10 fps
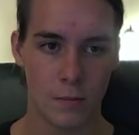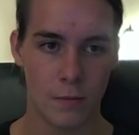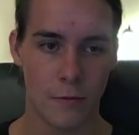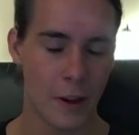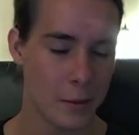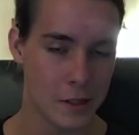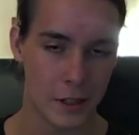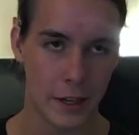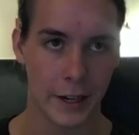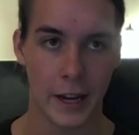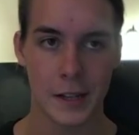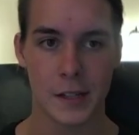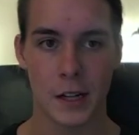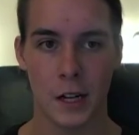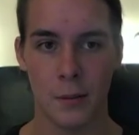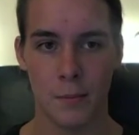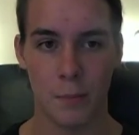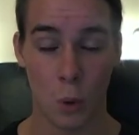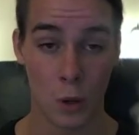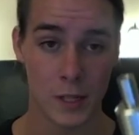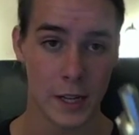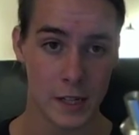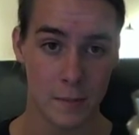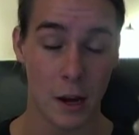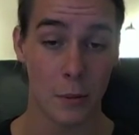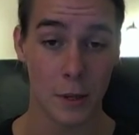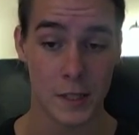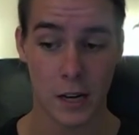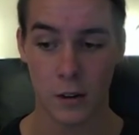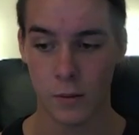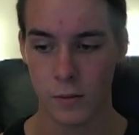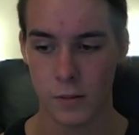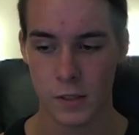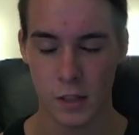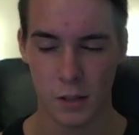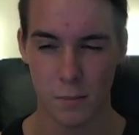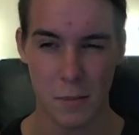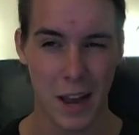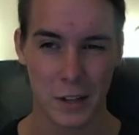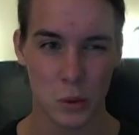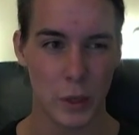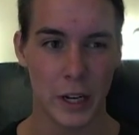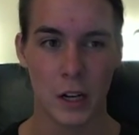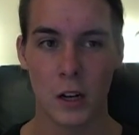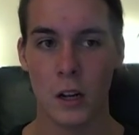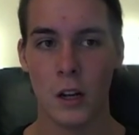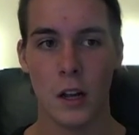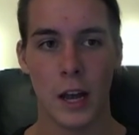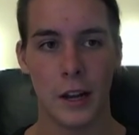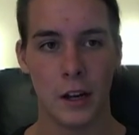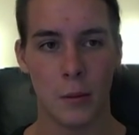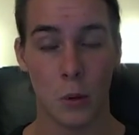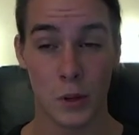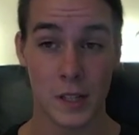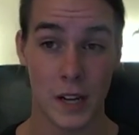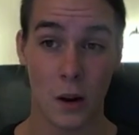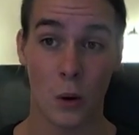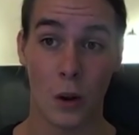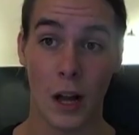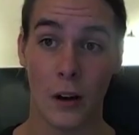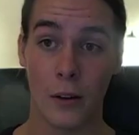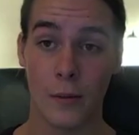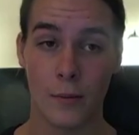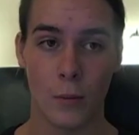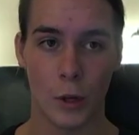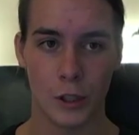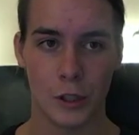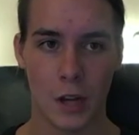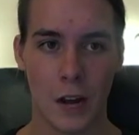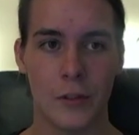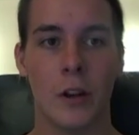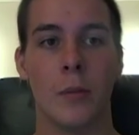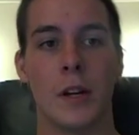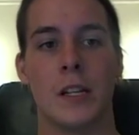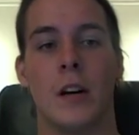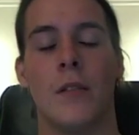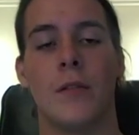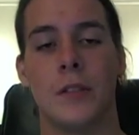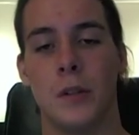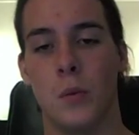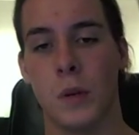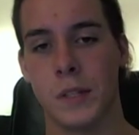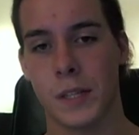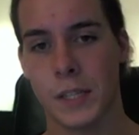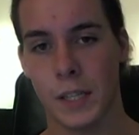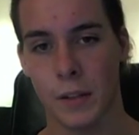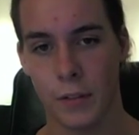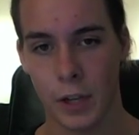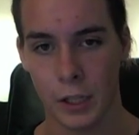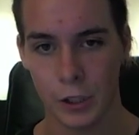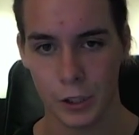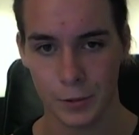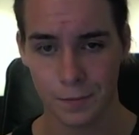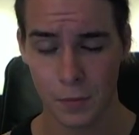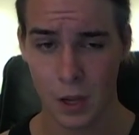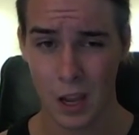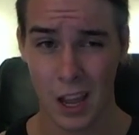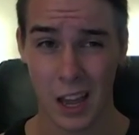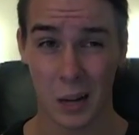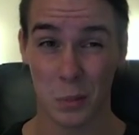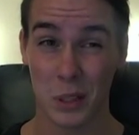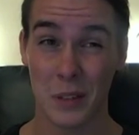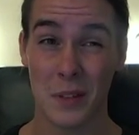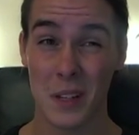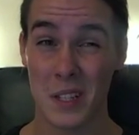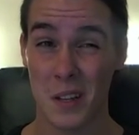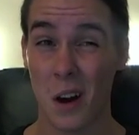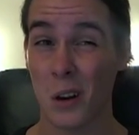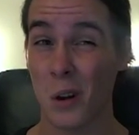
famously, I guess, bores his mouthpiece out. It's the Mac tweak, and bores his air hole out, which I've done myself to 1/16 of an inch. And I believe the stock